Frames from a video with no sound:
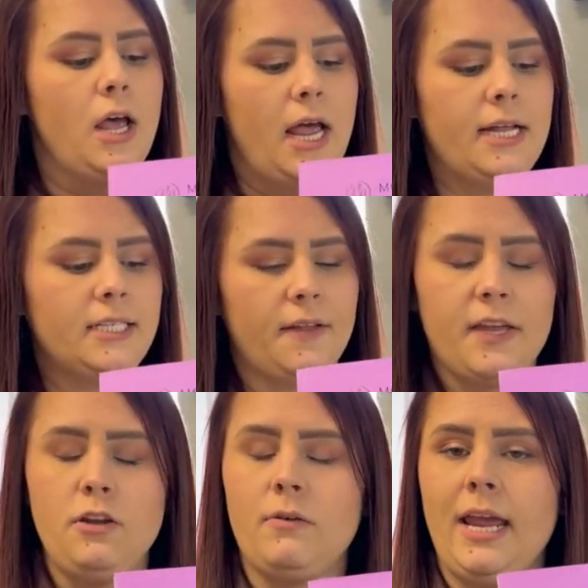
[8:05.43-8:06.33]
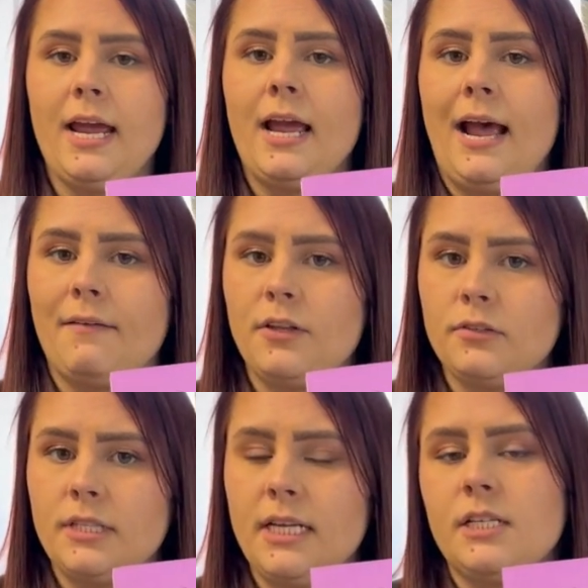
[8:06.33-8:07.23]
It's not that you can't have
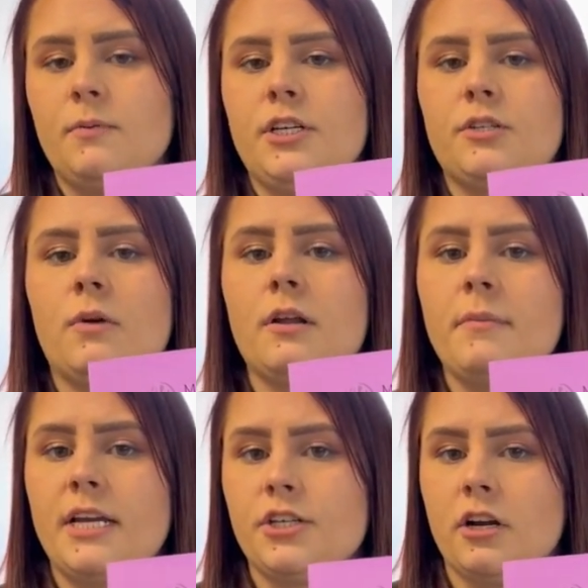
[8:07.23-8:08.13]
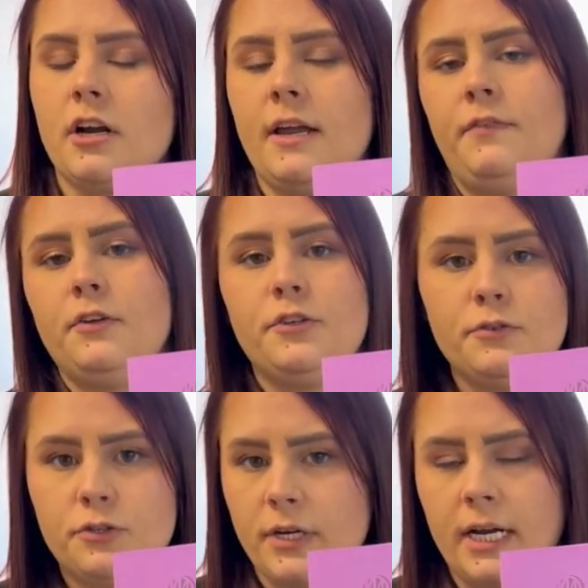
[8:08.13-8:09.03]
those things. We just want to make sure if you do
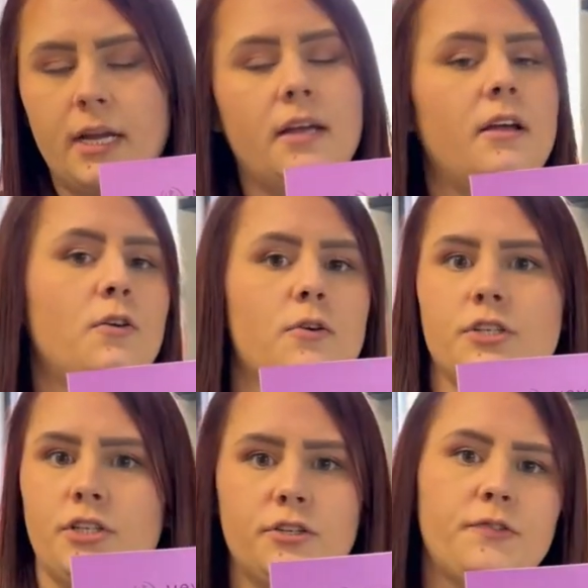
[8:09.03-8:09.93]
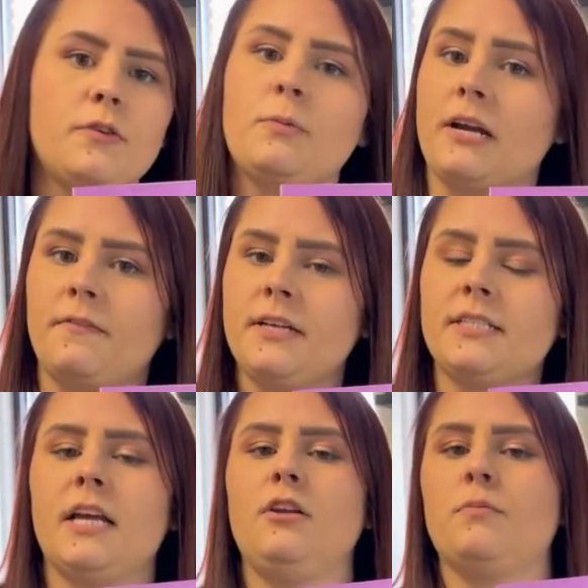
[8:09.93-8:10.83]
drink an orange juice for breakfast
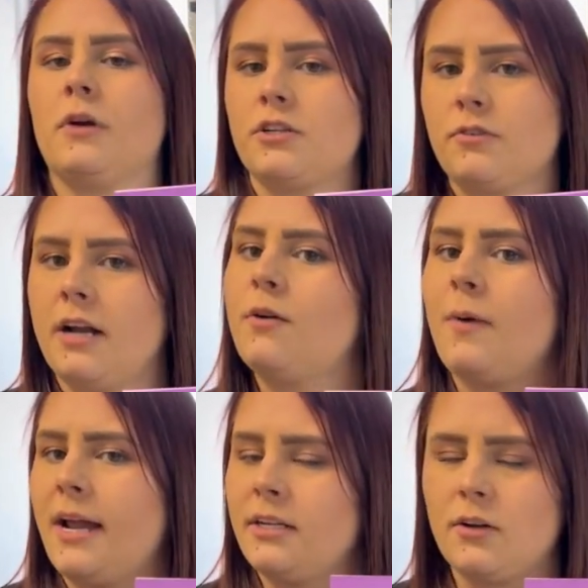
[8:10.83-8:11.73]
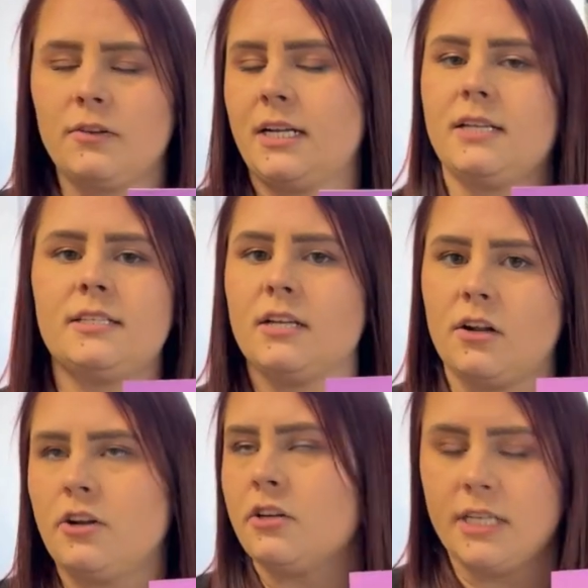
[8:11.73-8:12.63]
that you brush right away and don't let it sit
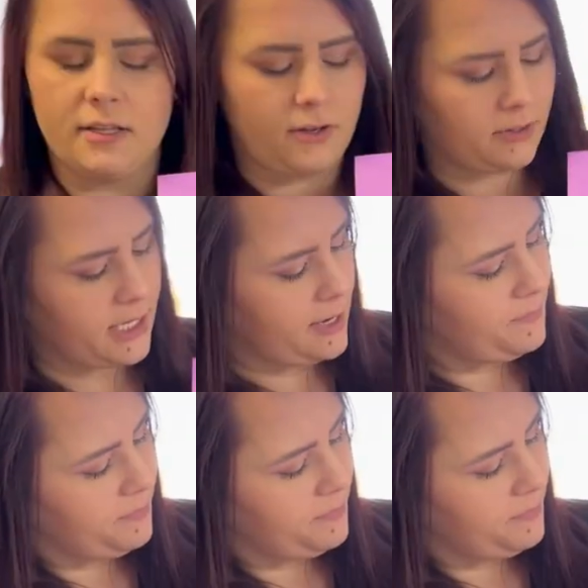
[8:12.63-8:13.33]
on your teeth all day.